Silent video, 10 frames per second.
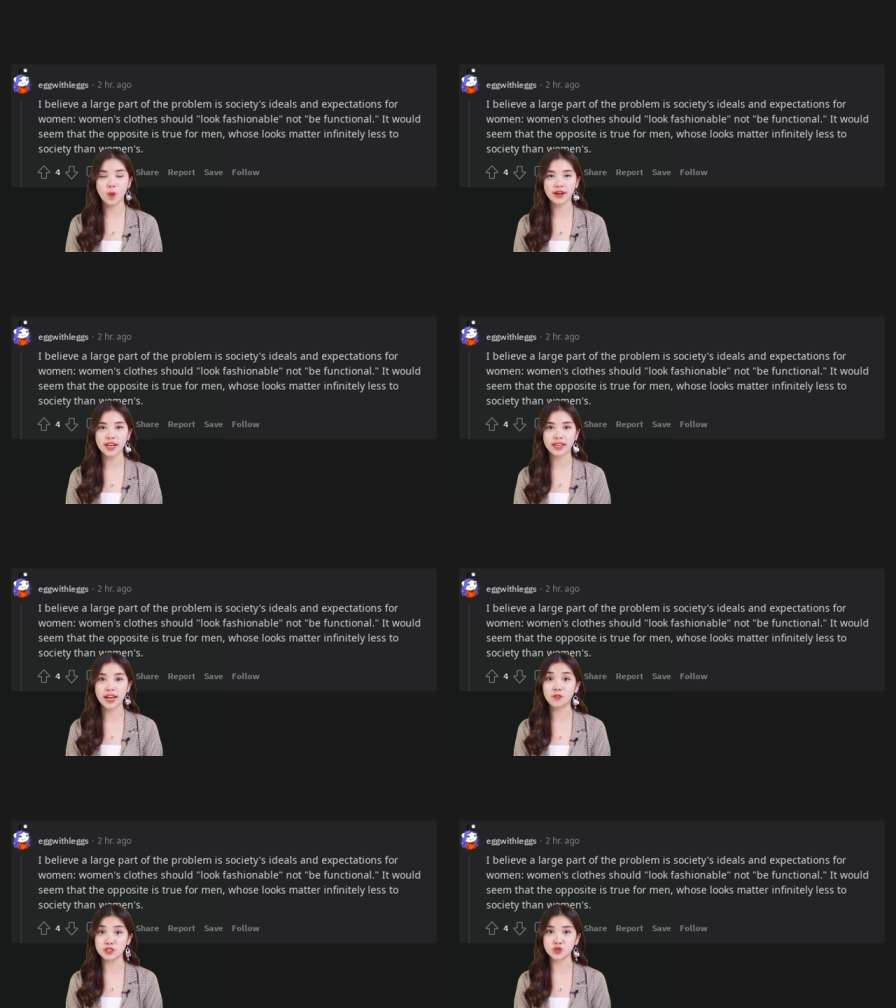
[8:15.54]
whose
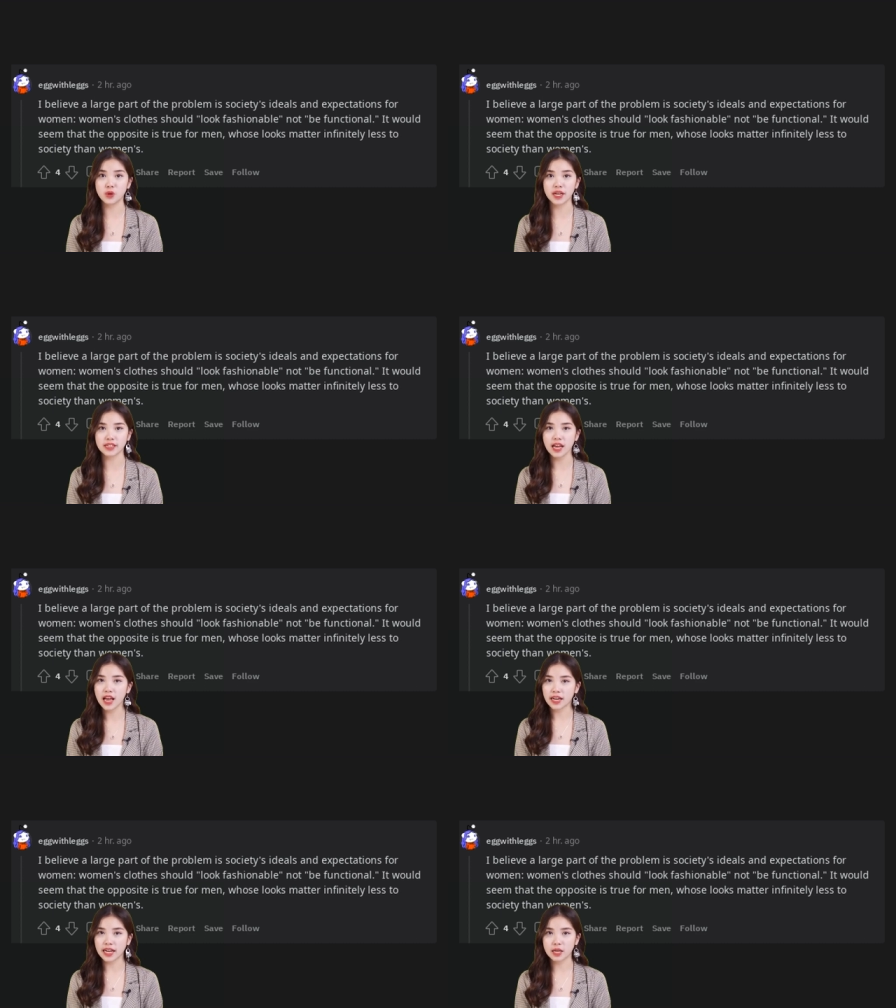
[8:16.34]
looks matter
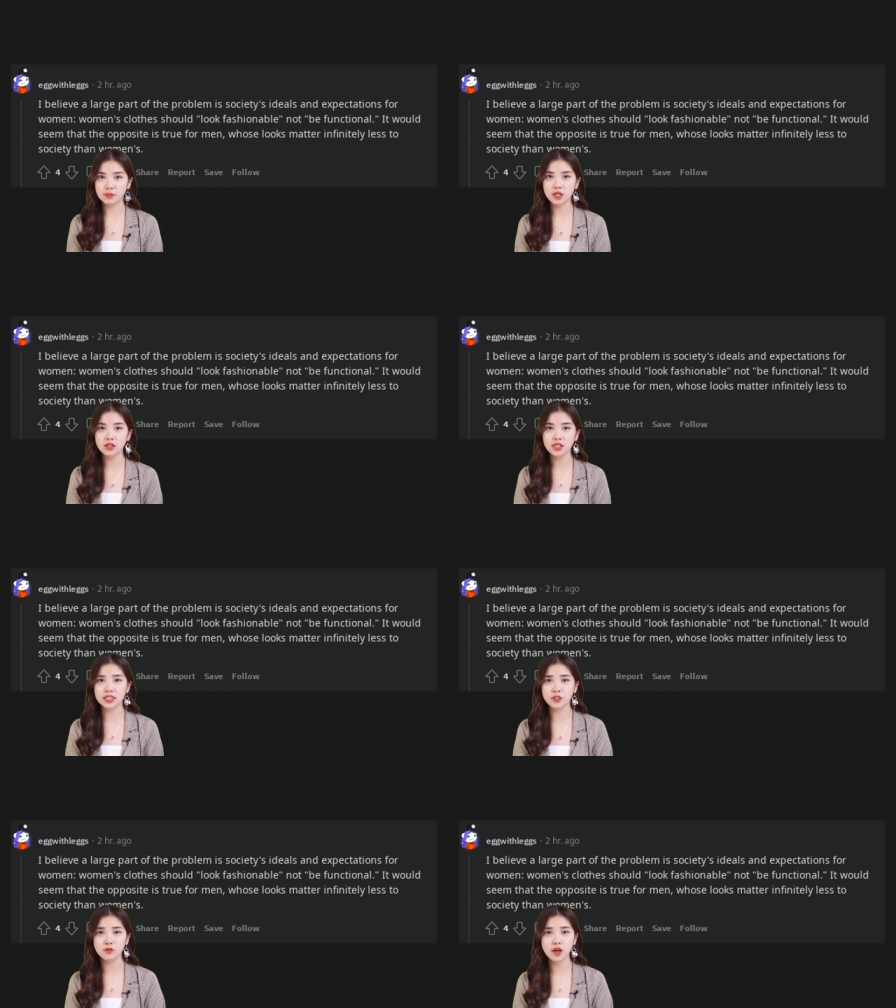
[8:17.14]
infinitely
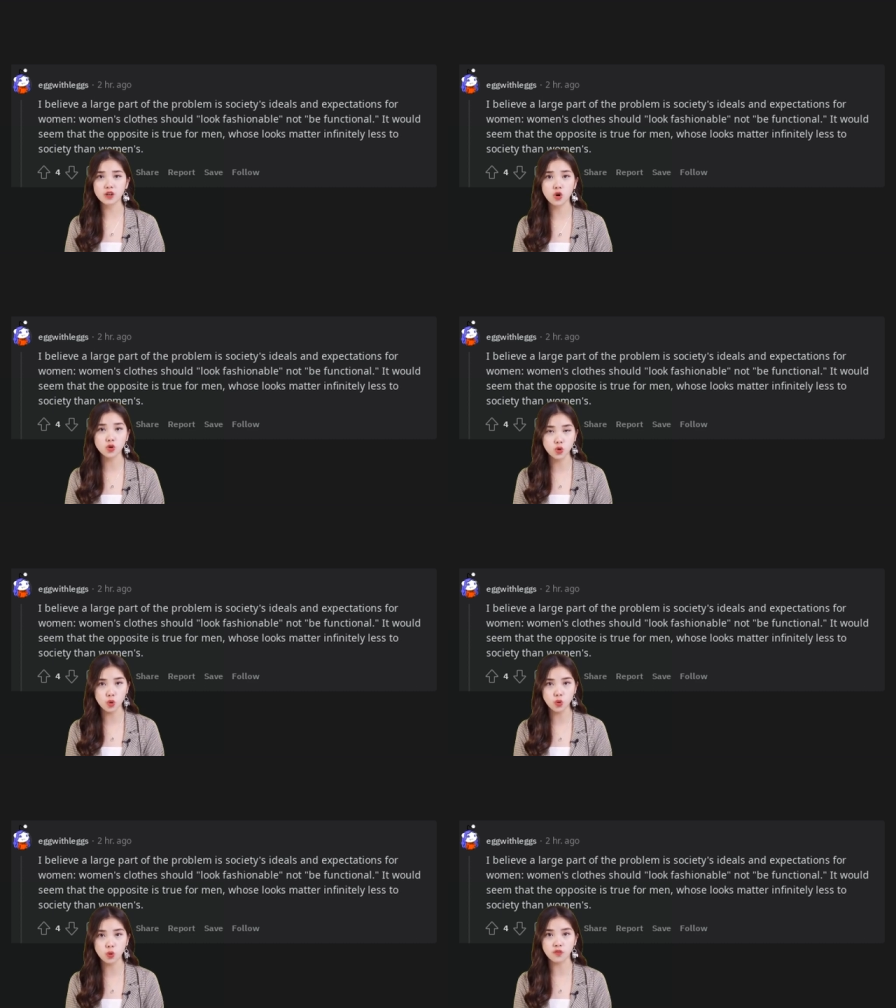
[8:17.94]
less to
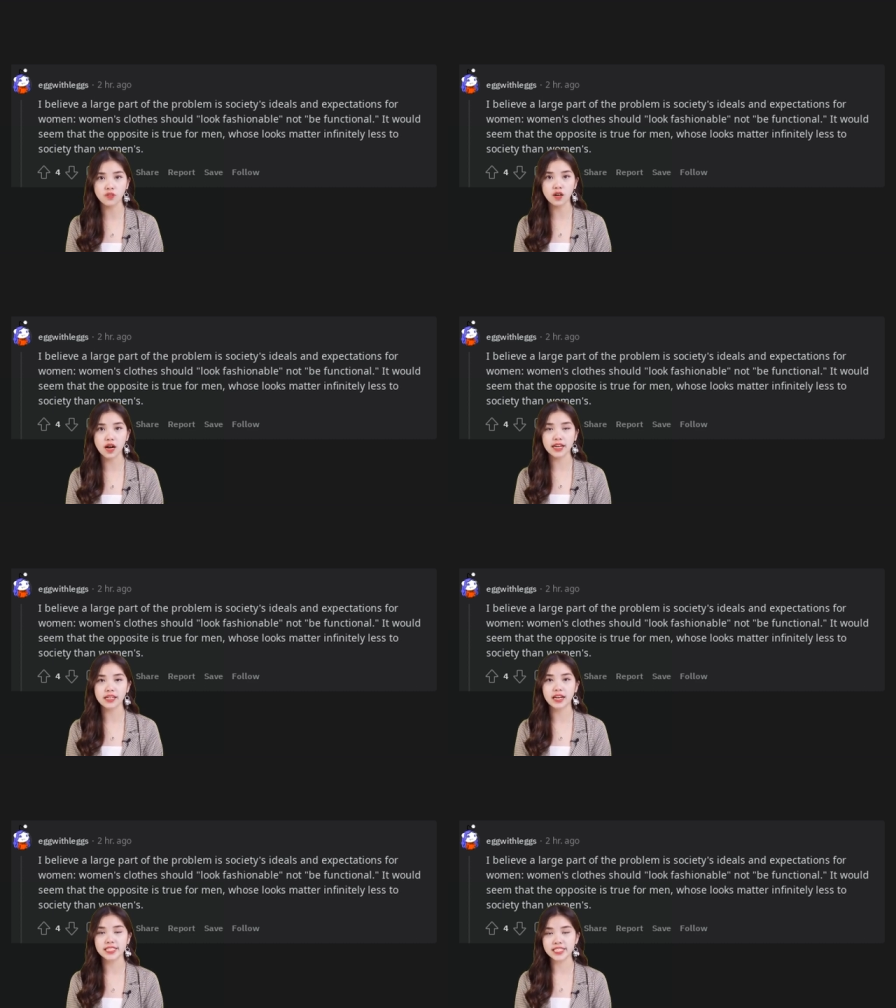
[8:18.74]
society than women's.